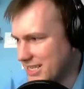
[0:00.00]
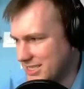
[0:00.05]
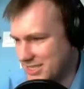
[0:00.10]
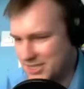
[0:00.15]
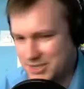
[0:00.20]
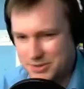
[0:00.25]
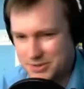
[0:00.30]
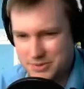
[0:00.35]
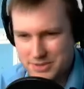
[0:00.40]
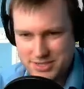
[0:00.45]

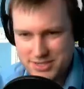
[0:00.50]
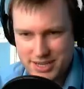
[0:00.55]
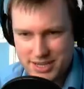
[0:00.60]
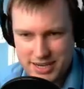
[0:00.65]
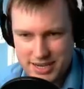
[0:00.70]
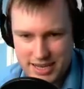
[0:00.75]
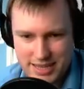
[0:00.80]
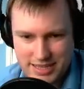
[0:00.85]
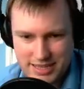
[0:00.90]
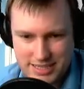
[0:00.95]
to on certain
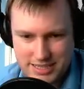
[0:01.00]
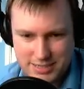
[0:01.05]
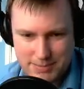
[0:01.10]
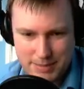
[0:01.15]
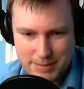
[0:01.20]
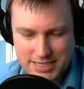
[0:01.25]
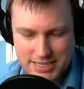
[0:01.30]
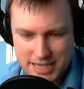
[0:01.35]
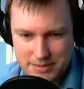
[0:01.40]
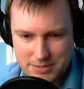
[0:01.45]
End of Space
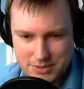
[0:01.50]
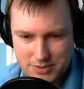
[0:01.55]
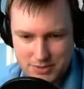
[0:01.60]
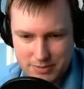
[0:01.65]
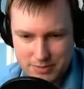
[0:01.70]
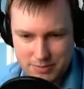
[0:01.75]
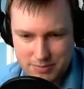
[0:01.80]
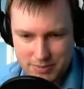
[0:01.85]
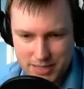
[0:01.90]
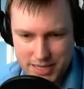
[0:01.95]
games we've
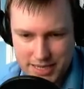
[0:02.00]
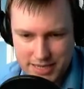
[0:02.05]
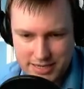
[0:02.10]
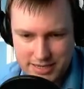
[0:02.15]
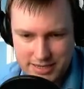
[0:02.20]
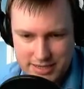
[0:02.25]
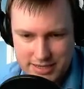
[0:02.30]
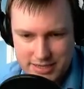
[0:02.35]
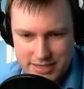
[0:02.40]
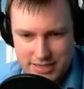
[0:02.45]
played.
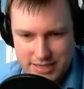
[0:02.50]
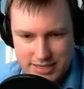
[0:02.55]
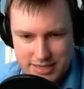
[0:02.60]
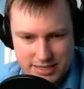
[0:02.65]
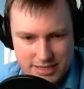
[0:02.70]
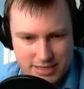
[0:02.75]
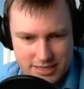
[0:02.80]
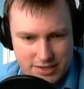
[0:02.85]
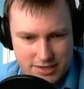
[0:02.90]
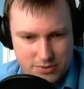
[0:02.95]

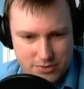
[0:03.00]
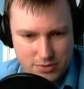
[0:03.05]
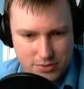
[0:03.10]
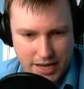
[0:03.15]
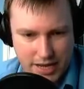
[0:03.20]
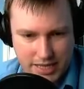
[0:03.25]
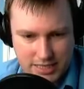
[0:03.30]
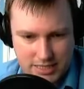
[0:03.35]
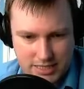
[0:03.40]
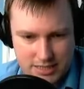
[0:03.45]

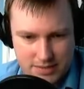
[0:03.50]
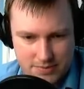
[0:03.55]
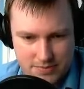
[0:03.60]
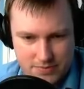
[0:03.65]
Right.